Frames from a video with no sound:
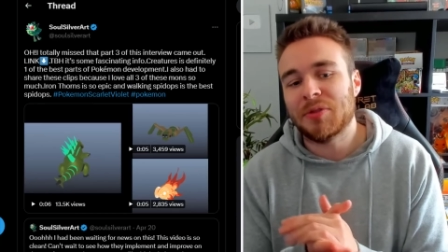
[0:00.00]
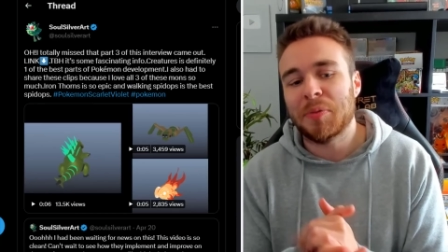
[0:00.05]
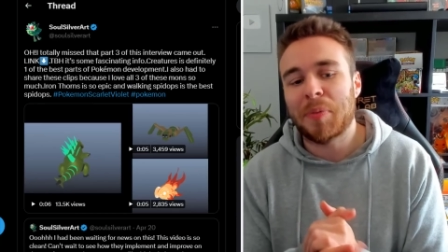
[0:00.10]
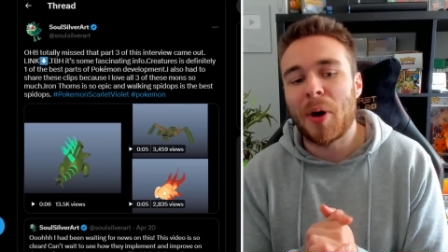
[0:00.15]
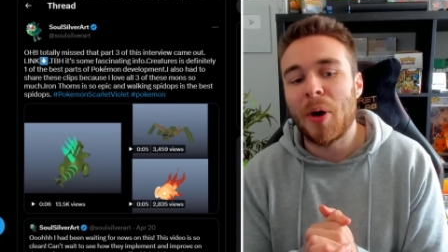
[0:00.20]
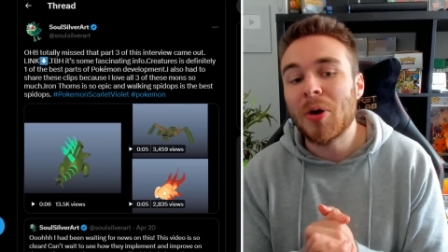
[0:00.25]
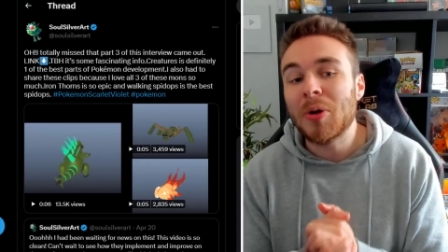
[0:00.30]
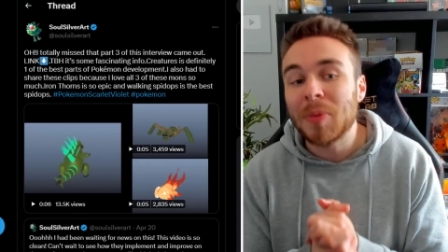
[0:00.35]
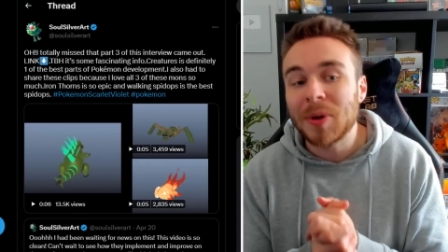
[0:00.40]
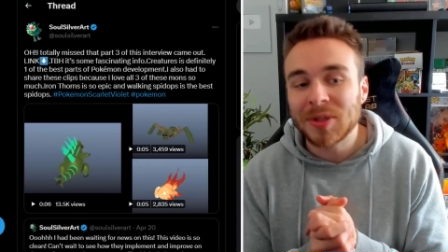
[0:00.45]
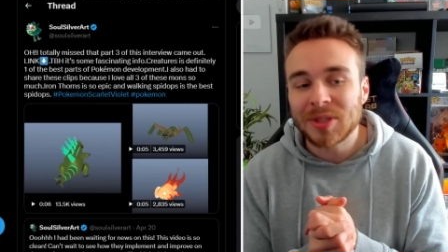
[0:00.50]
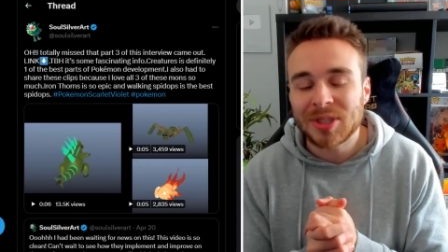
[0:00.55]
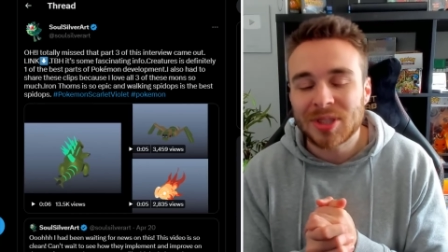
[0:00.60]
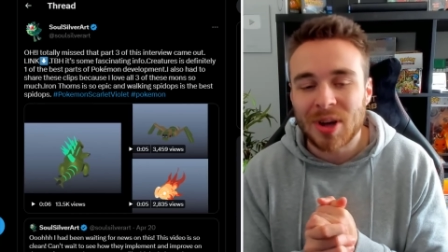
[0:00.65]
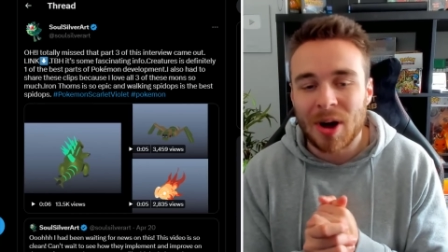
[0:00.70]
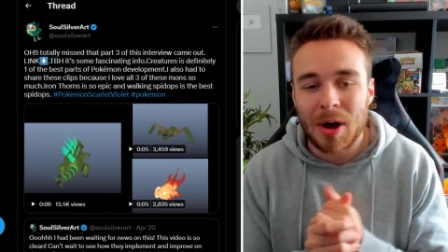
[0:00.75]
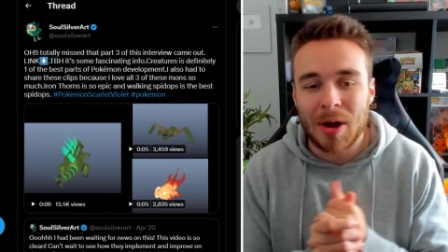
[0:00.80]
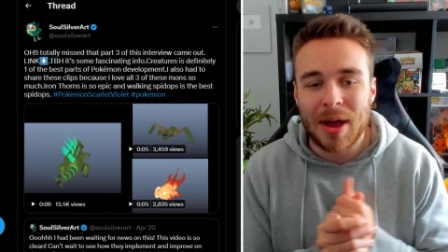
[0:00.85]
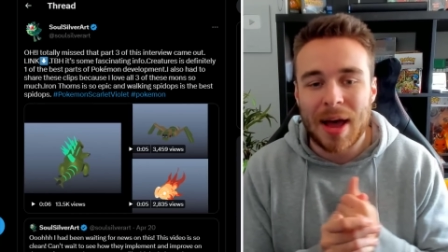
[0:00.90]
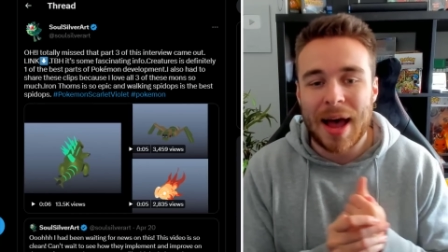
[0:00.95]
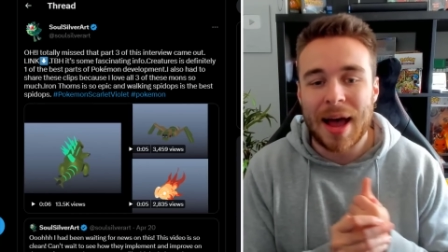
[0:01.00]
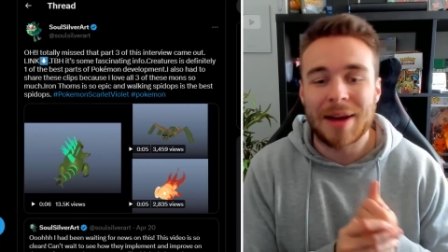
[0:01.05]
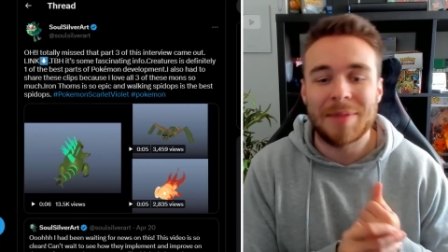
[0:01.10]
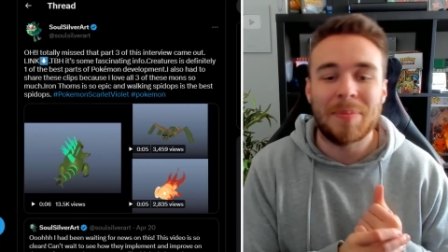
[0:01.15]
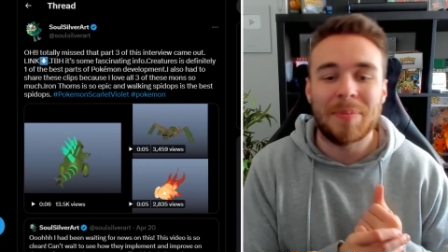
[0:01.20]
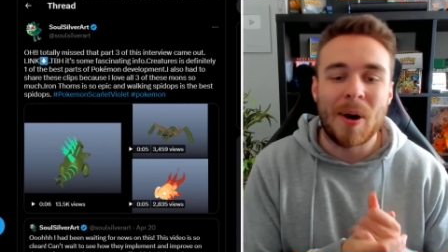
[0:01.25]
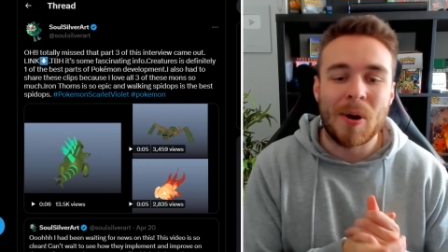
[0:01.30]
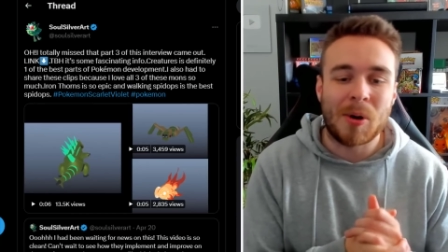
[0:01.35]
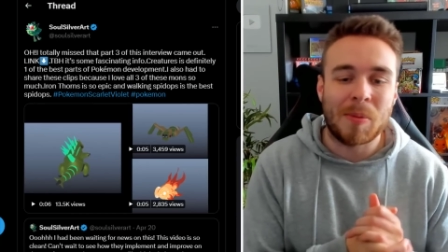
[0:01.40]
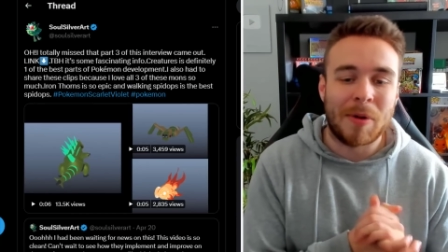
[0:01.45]
for Pokemon Scarlet
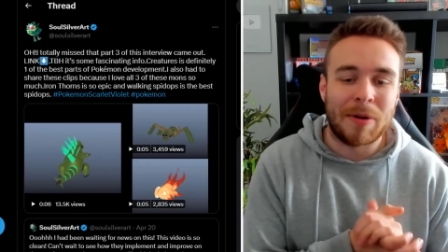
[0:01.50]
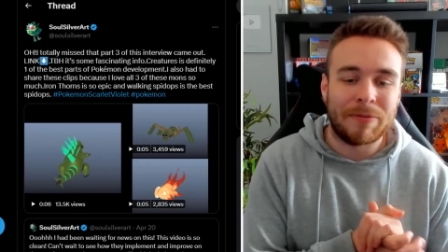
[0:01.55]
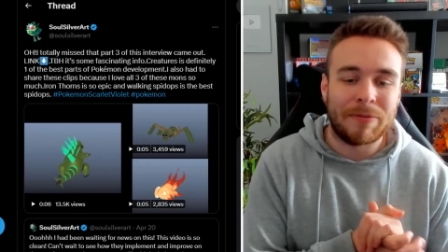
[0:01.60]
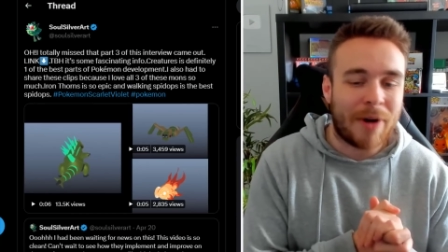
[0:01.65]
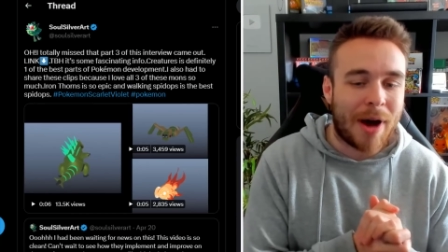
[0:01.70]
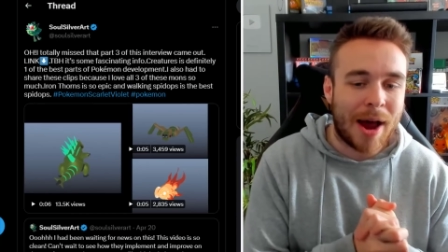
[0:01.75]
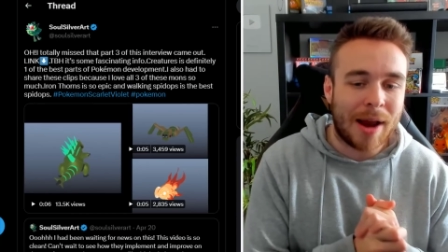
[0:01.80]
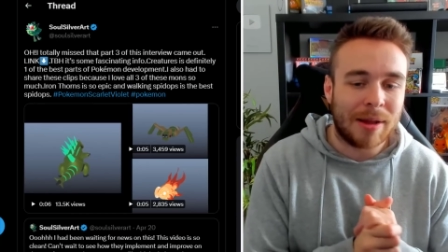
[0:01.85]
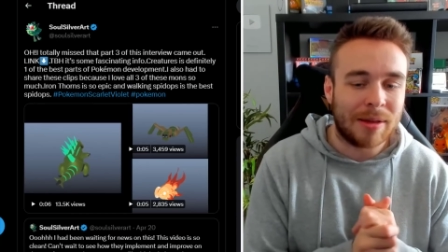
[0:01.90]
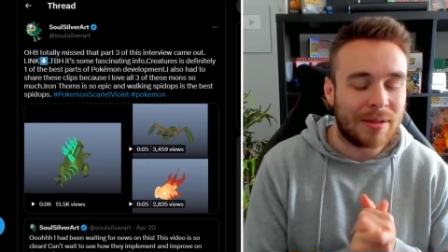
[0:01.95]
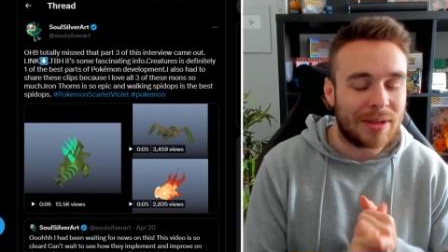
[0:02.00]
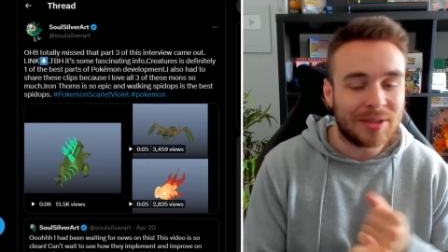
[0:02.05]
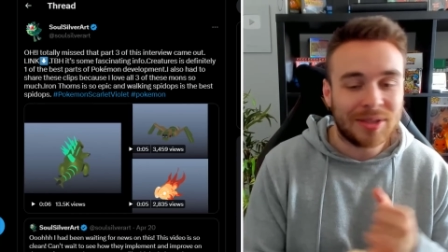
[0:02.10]
and Pokemon Violet.